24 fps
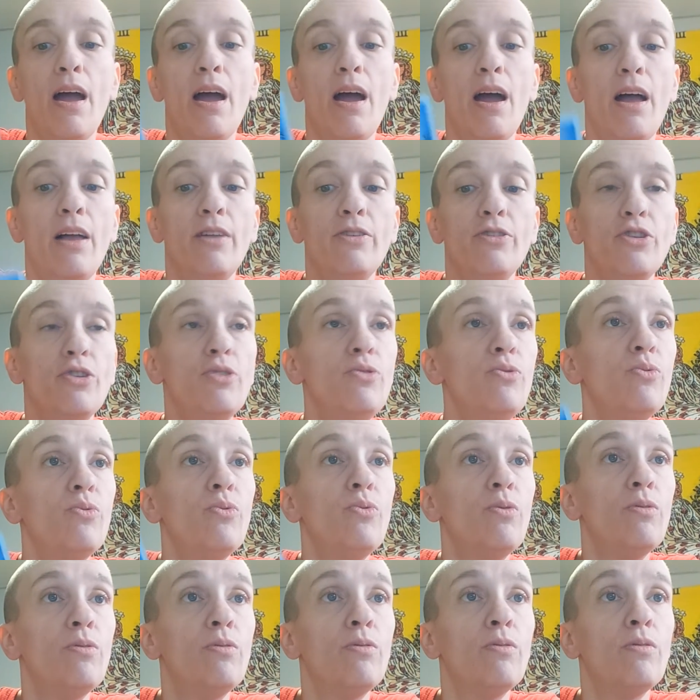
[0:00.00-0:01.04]
And
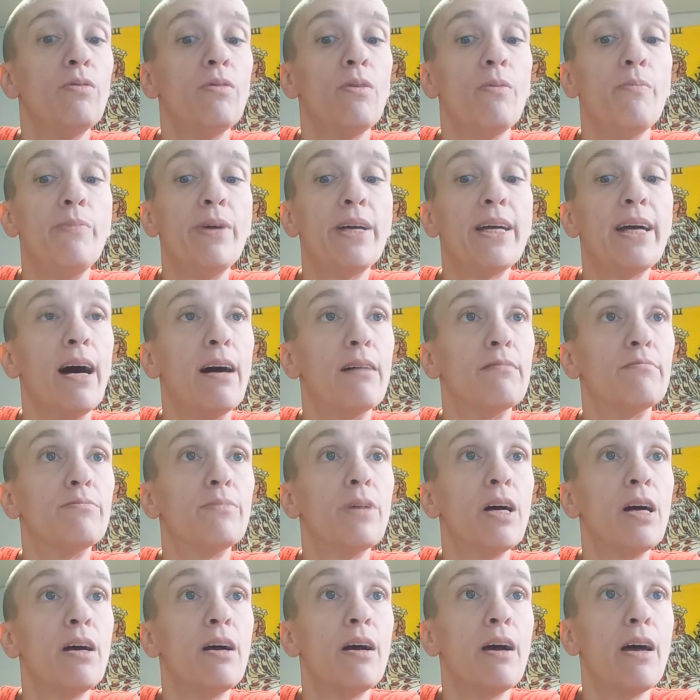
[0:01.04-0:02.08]
you become
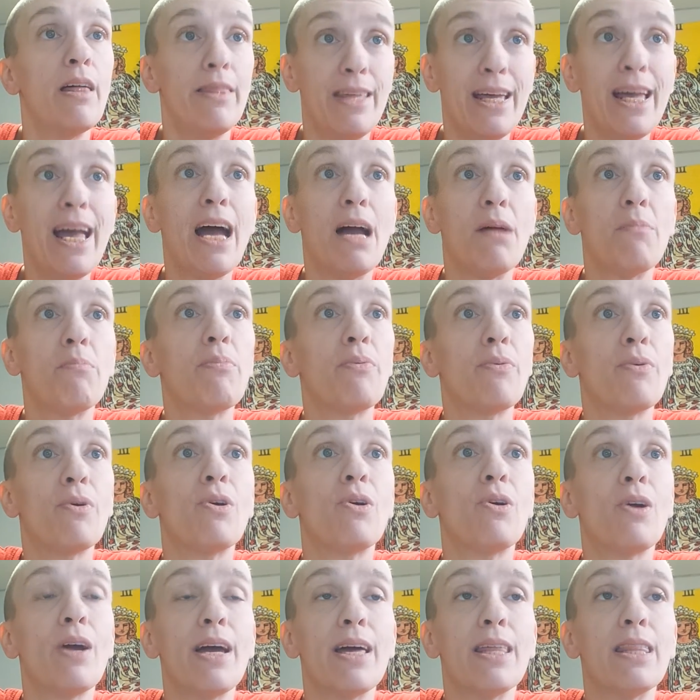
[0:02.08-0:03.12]
the
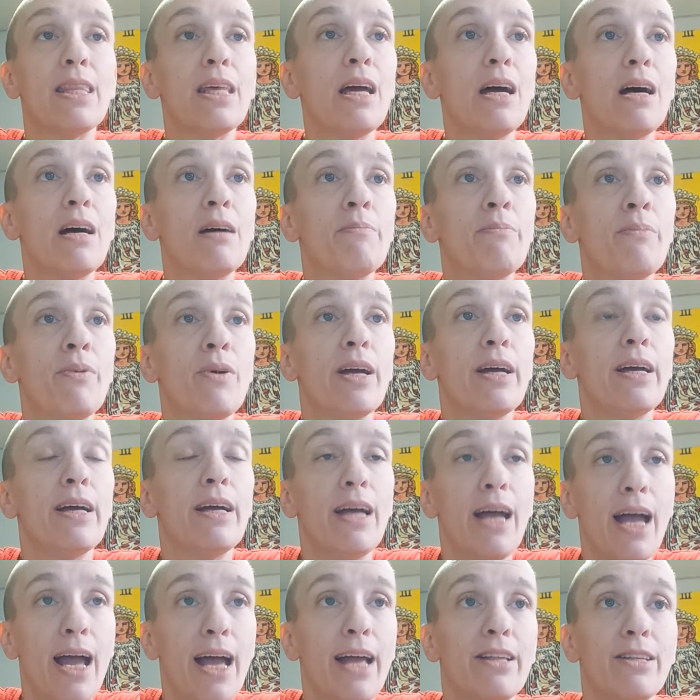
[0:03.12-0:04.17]
Emperor and the Upright
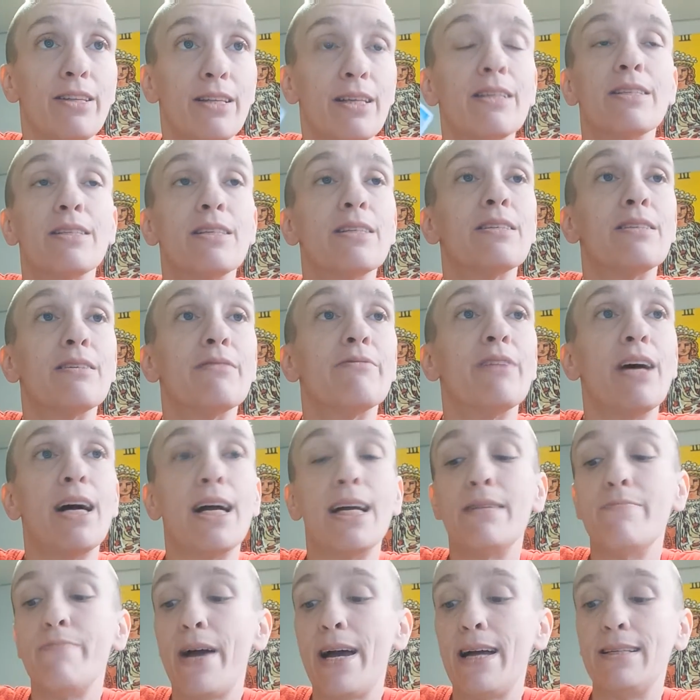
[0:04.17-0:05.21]
and the
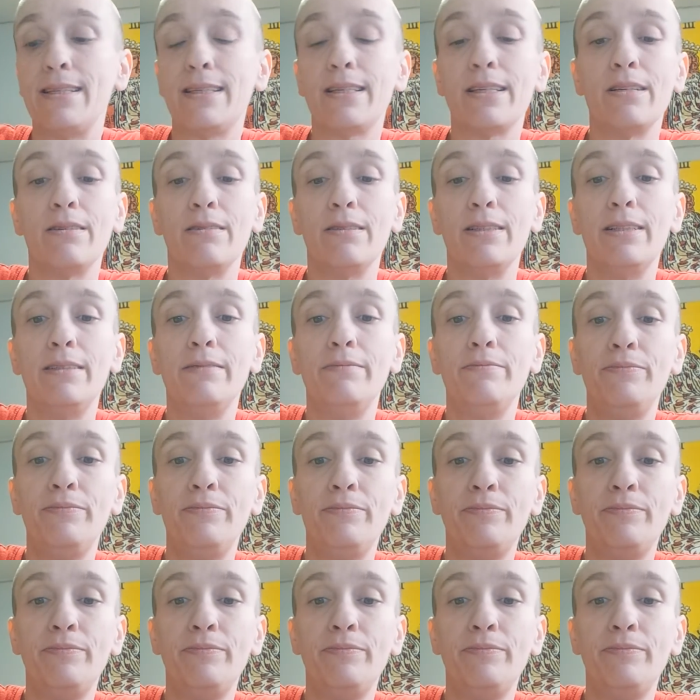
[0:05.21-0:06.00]
Divine Masculine.